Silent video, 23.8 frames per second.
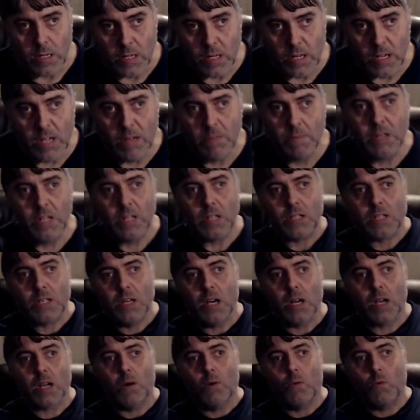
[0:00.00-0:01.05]
I'm in a
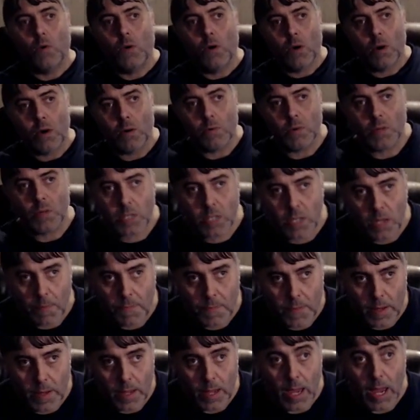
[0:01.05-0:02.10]
tug of war with
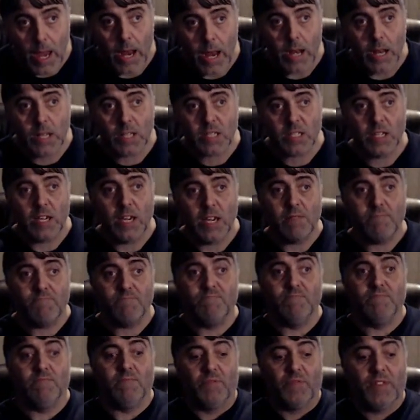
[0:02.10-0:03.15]
something, and it's
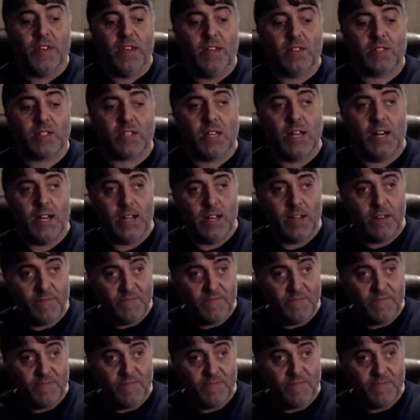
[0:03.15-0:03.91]
this kind of